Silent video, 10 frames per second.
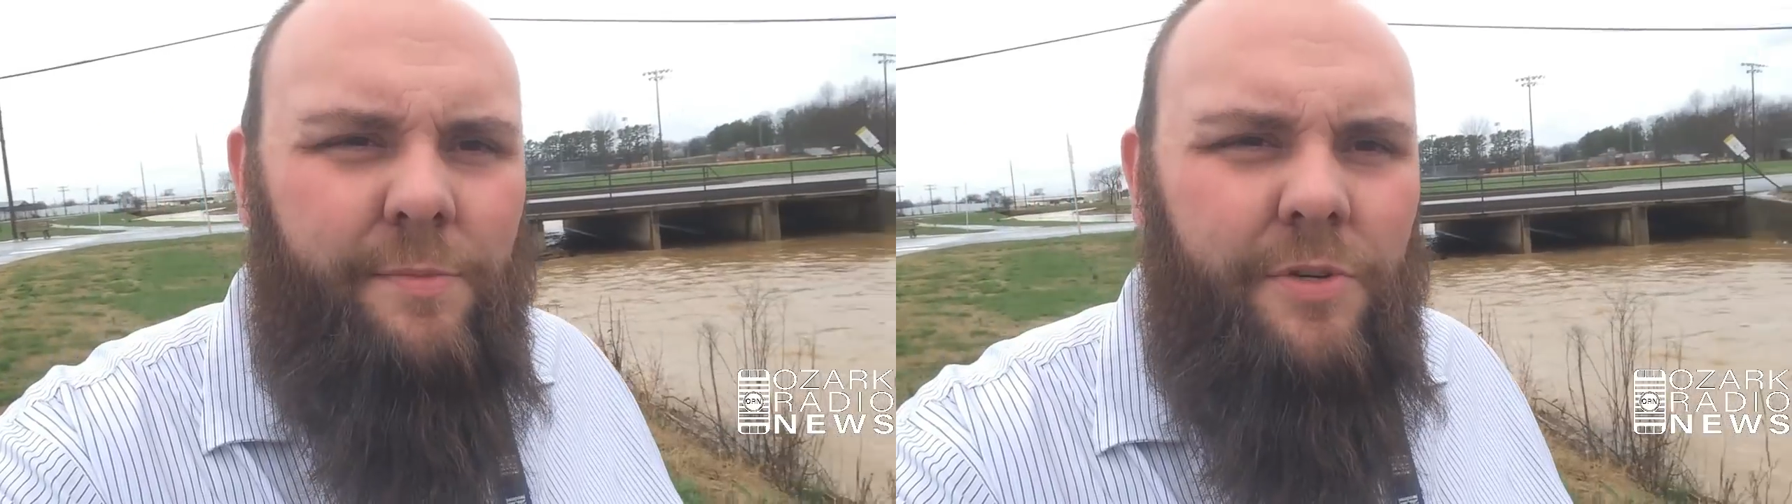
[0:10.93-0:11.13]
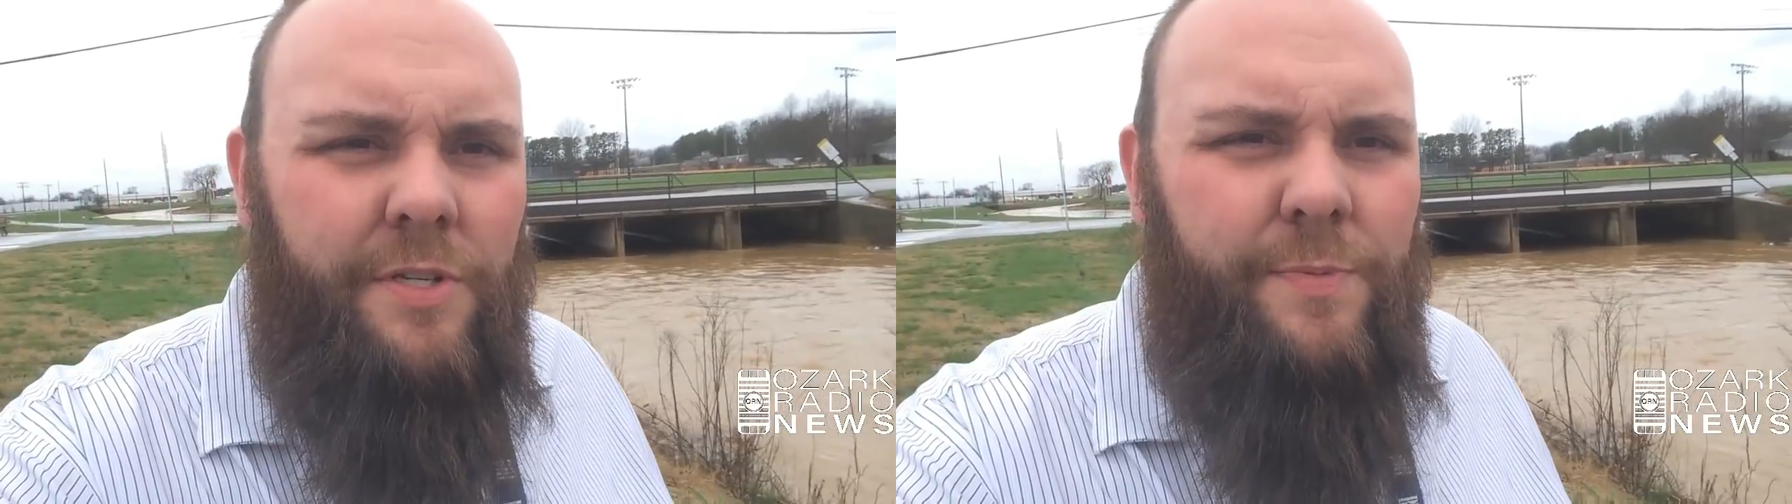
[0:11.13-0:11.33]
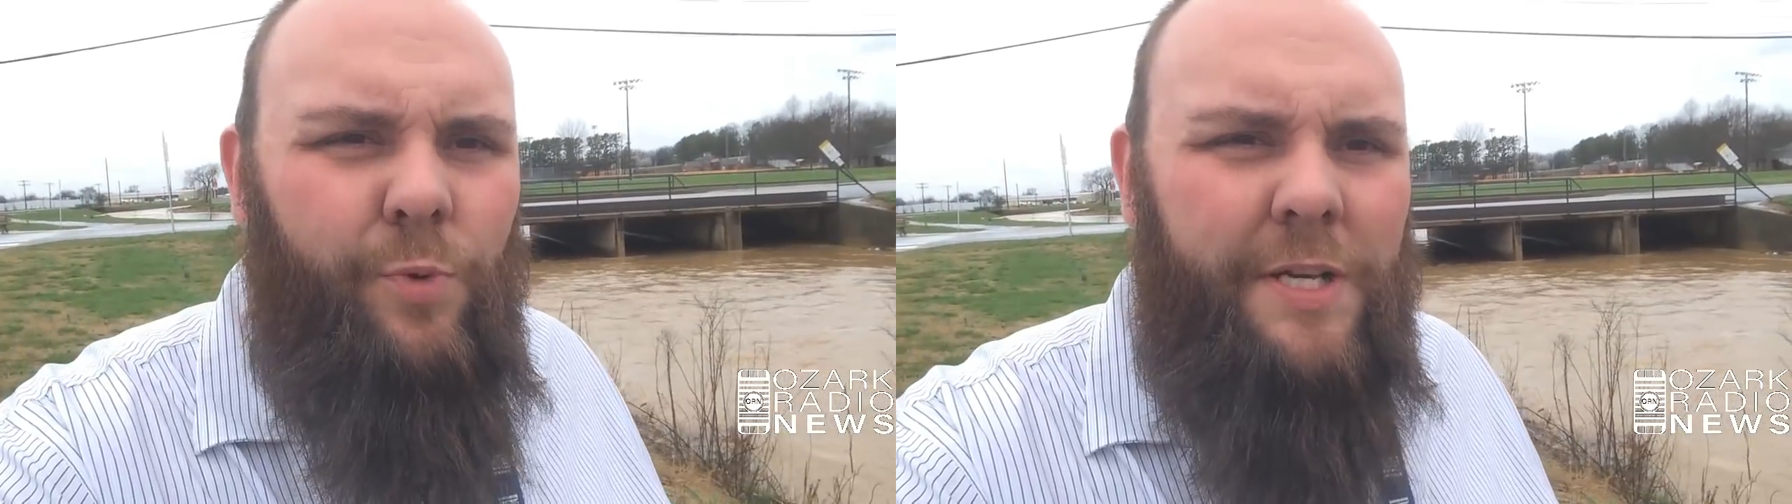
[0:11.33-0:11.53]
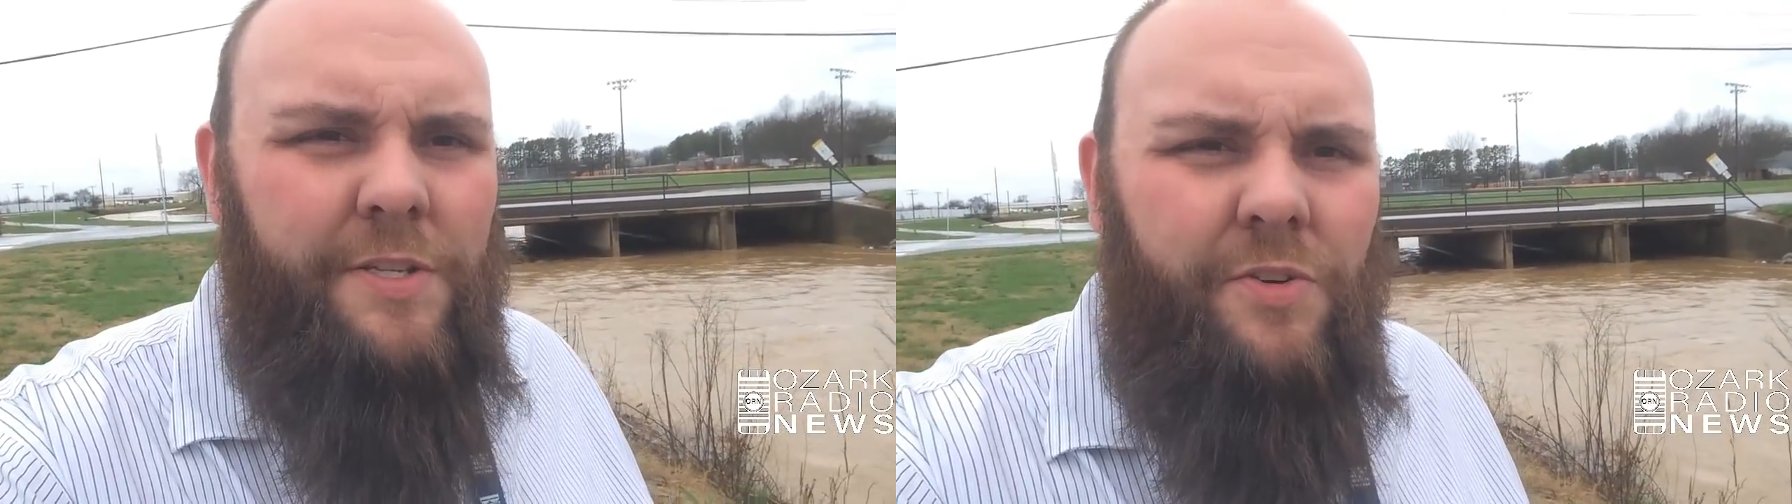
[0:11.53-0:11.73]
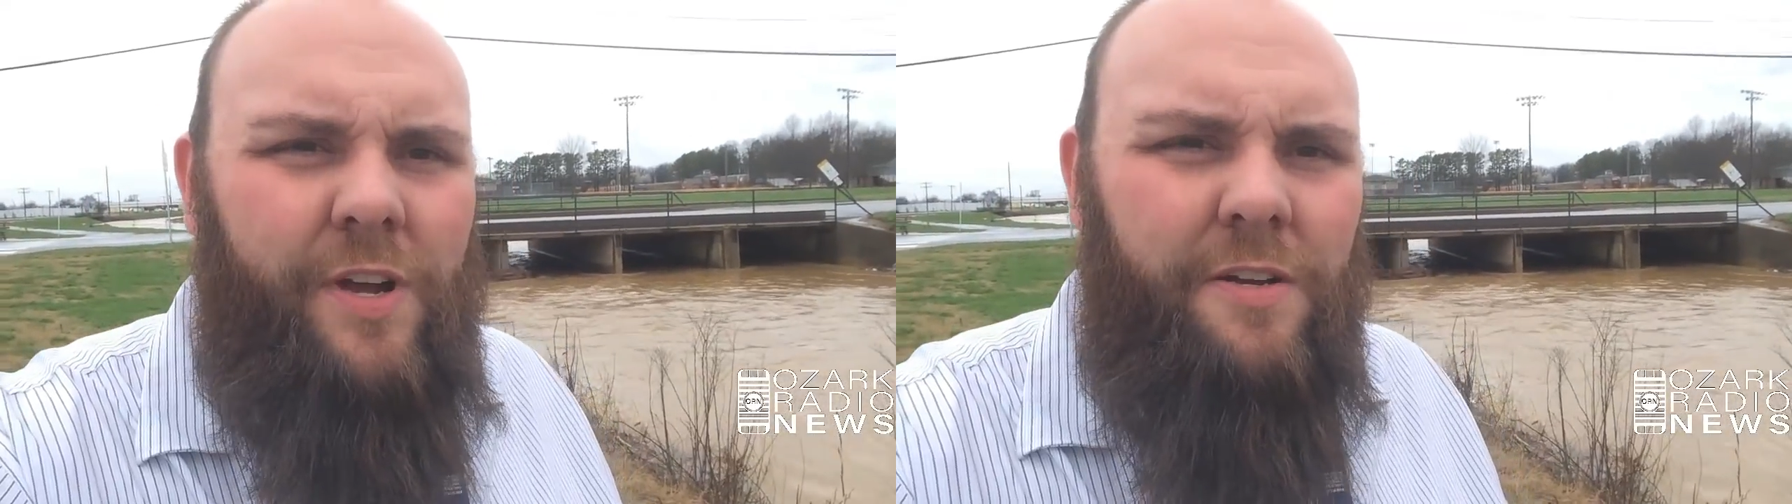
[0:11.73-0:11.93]
I'm going to swing
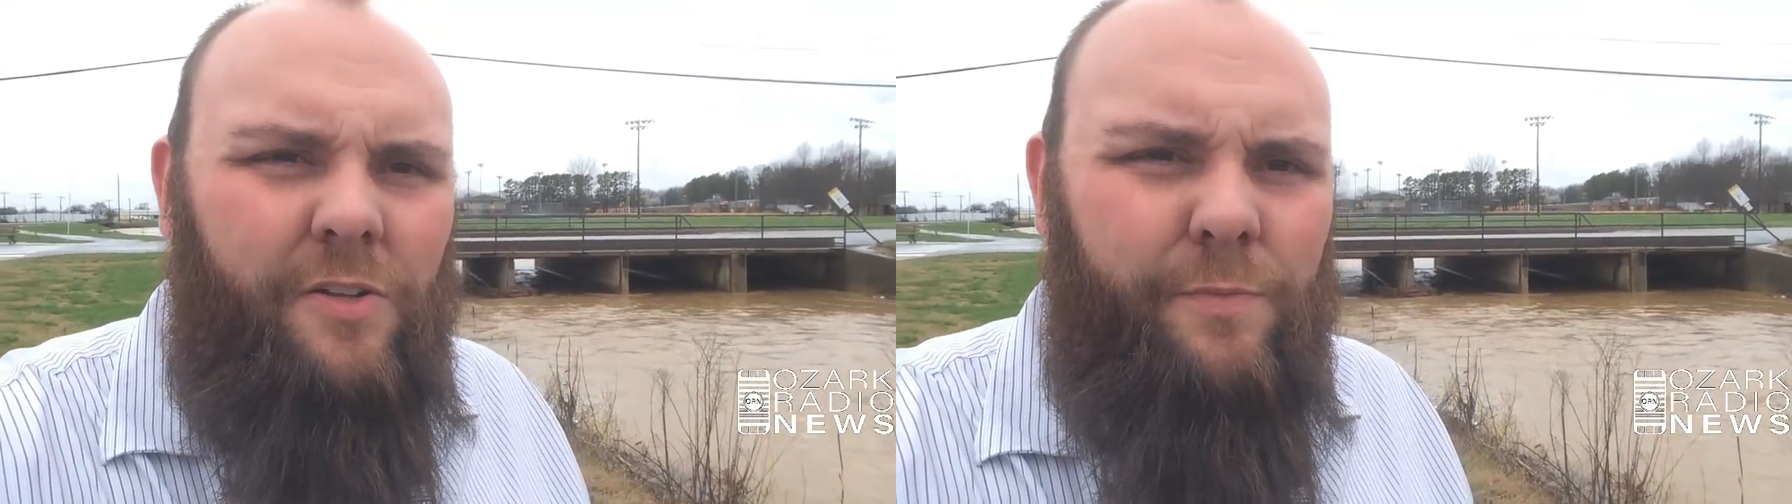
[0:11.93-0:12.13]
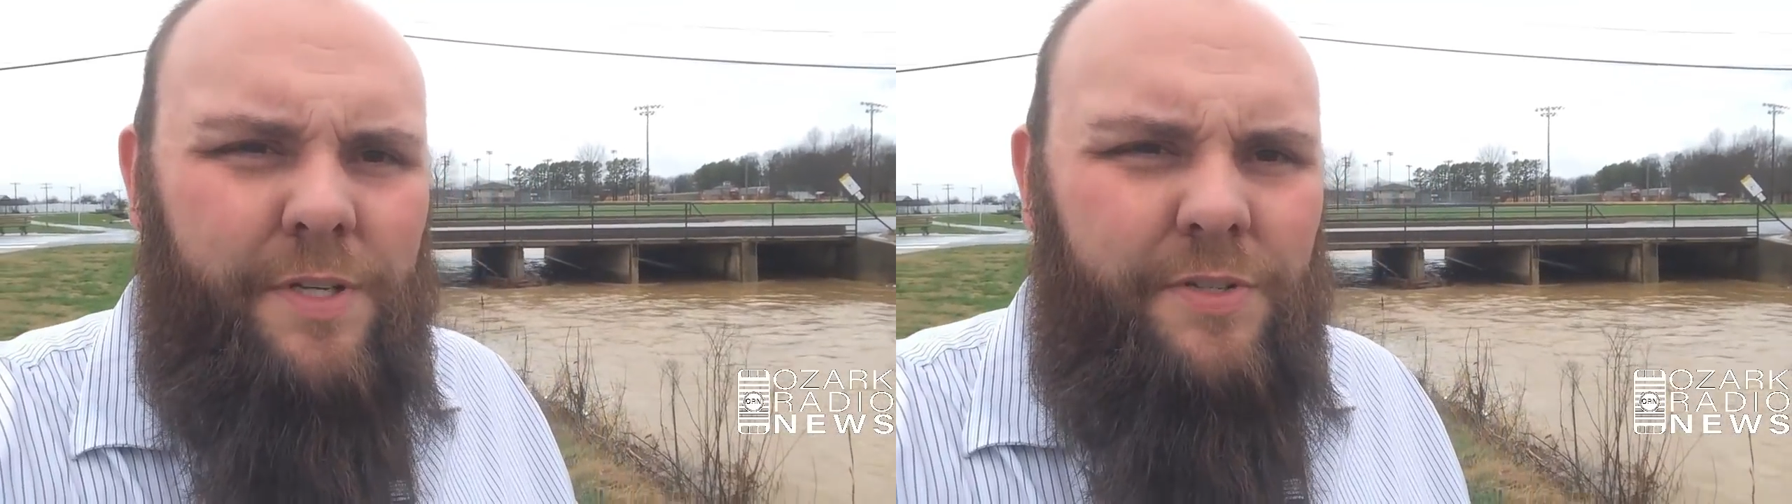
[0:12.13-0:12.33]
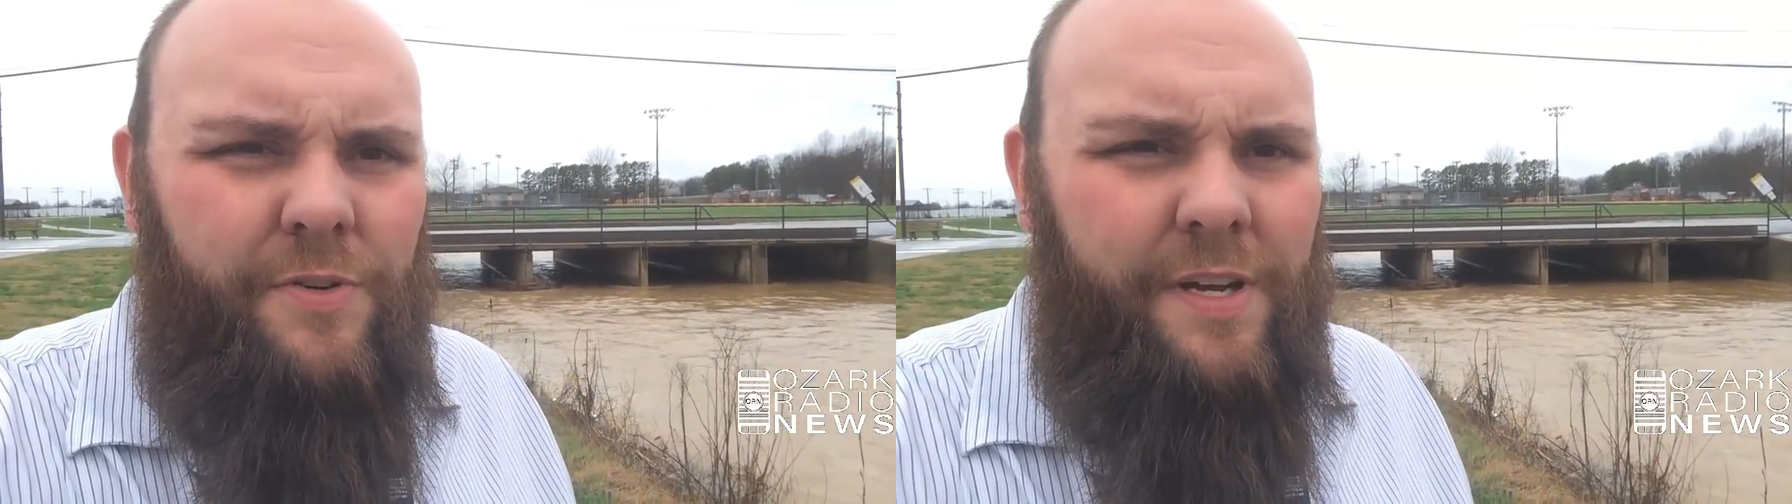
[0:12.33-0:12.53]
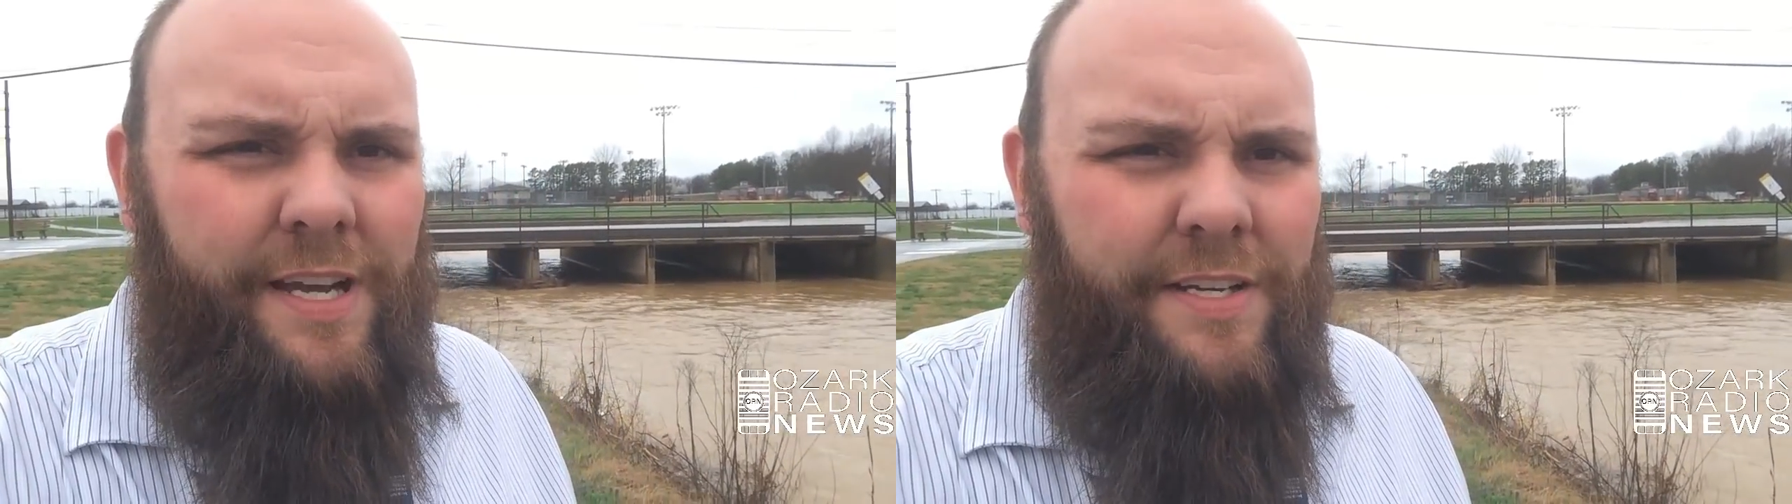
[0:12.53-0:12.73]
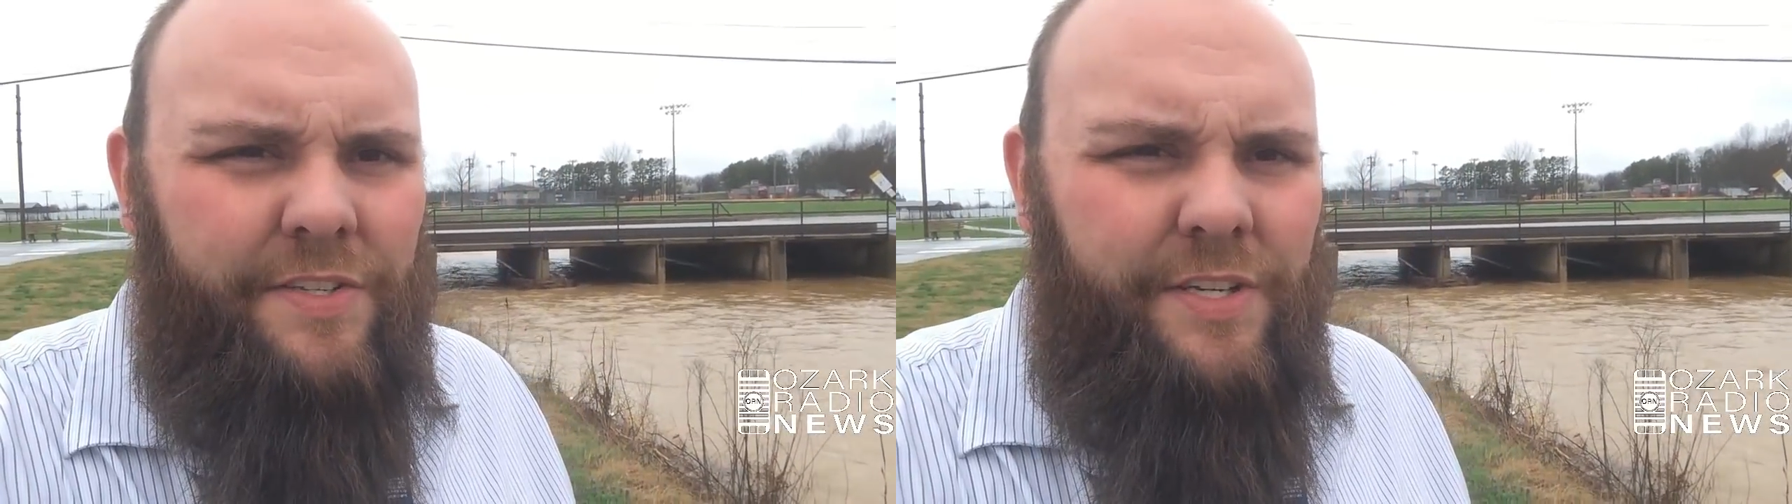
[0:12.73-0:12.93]
this around a little bit so you can
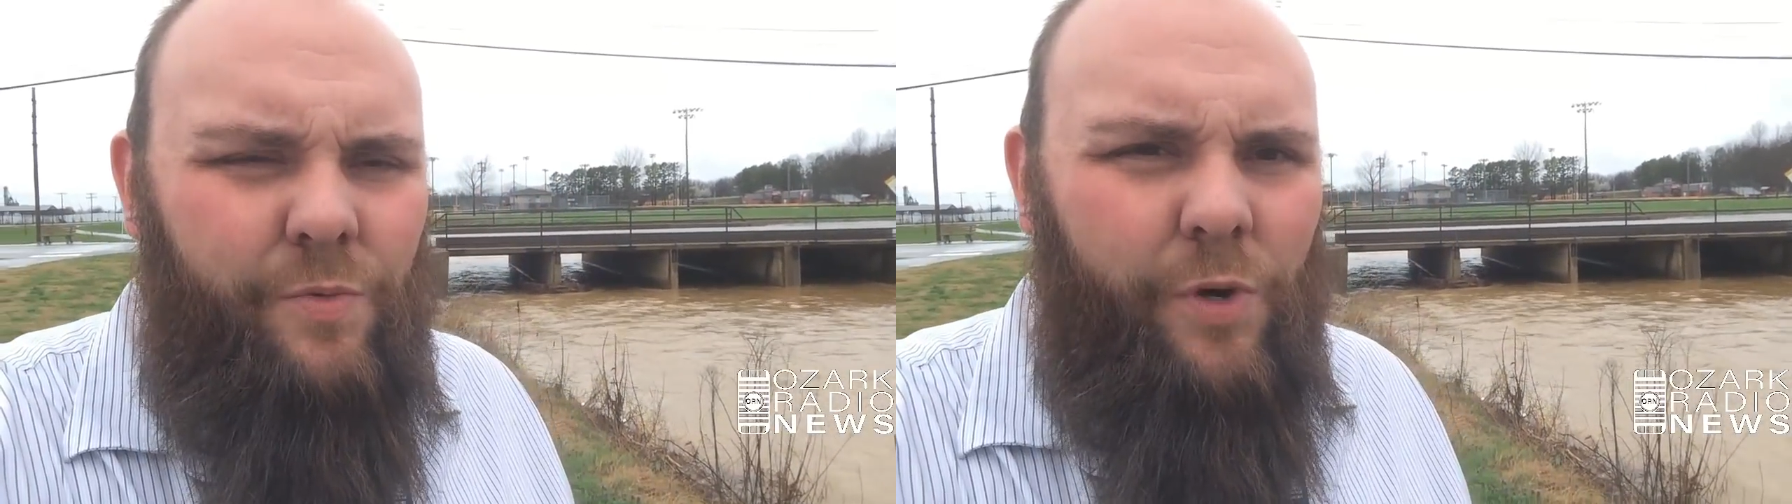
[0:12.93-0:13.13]
kind of see